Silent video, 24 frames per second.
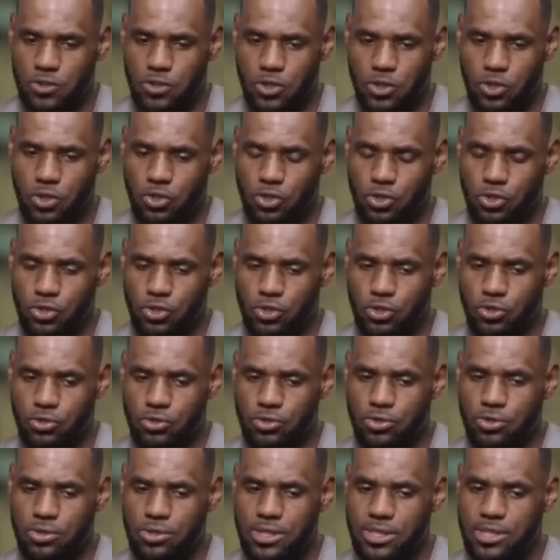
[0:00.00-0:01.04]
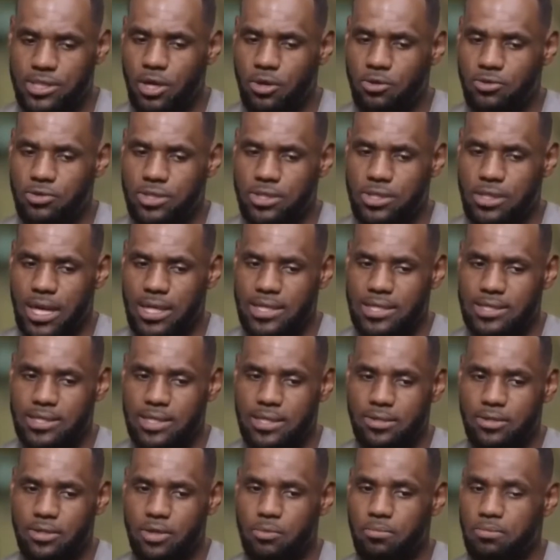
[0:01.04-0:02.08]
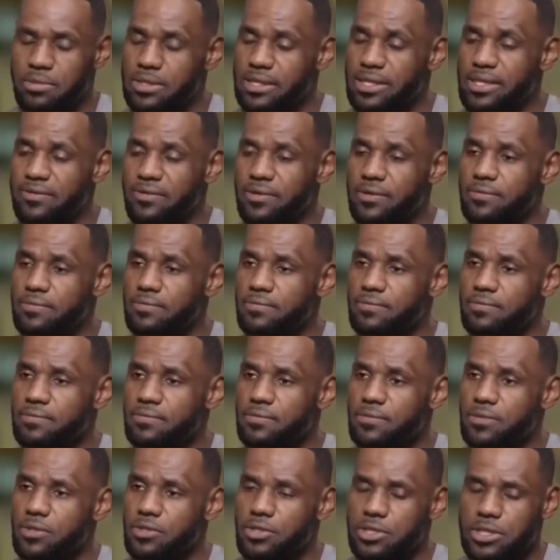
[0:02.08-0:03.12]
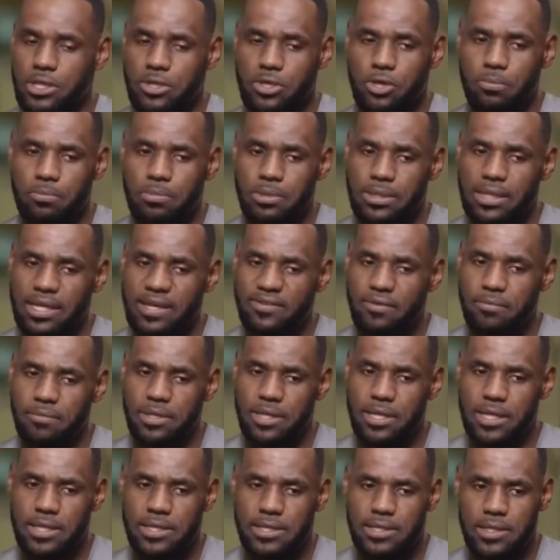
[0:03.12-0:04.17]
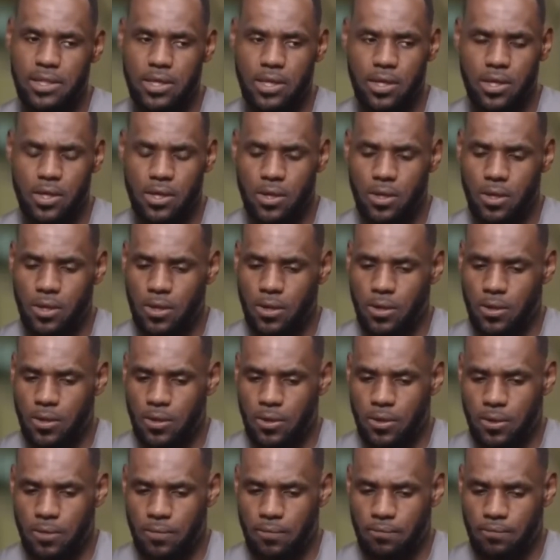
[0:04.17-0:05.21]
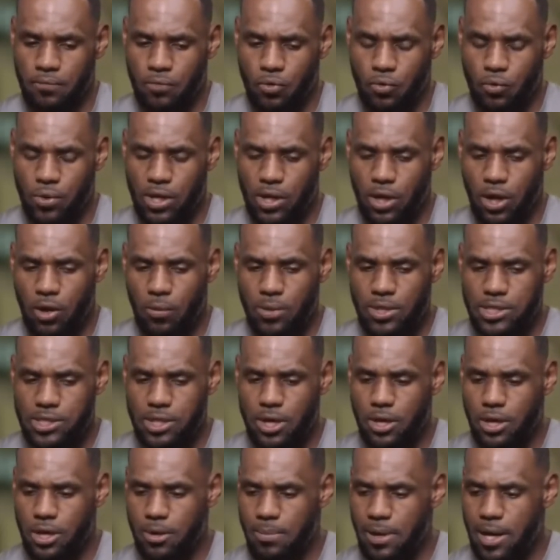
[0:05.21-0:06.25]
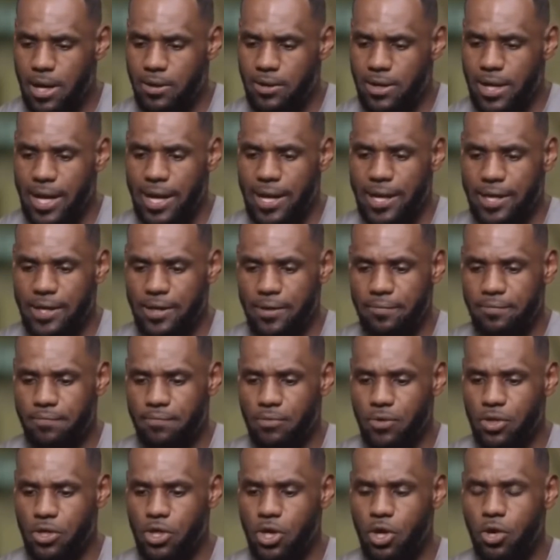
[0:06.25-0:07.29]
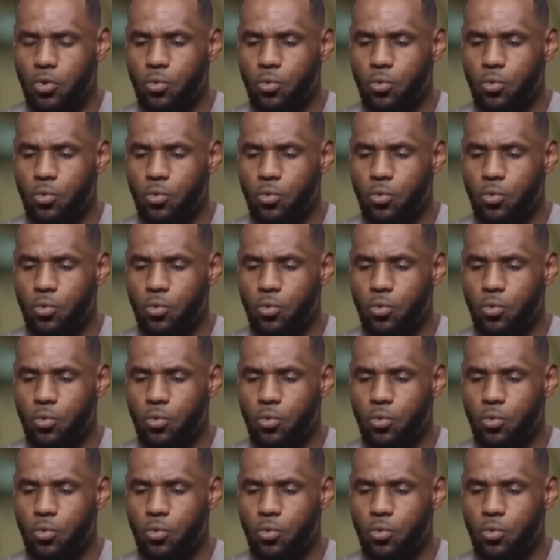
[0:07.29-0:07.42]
you, you, you just don't I still don't believe it you still don't believe it because we always talk about like, you